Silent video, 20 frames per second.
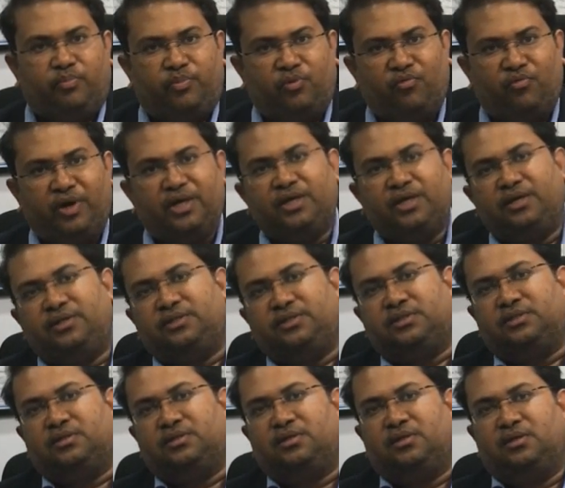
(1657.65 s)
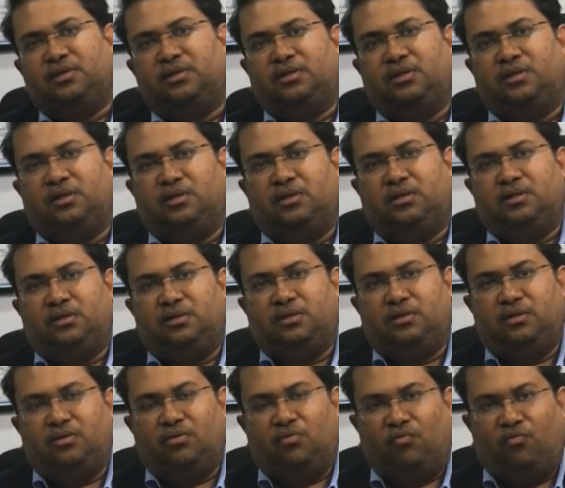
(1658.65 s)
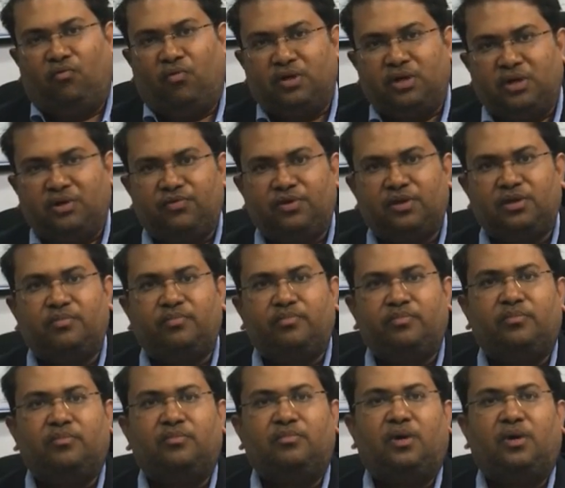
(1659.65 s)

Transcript: provides whatever